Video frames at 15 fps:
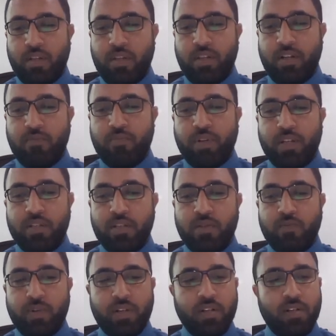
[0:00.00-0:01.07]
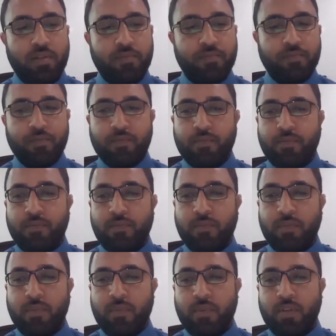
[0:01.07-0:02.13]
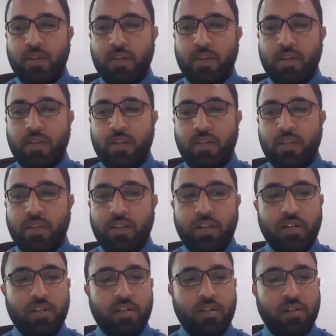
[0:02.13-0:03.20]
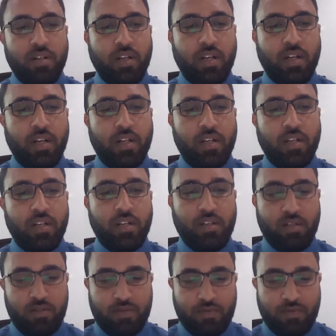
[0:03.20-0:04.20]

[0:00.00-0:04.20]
then press this button, then add here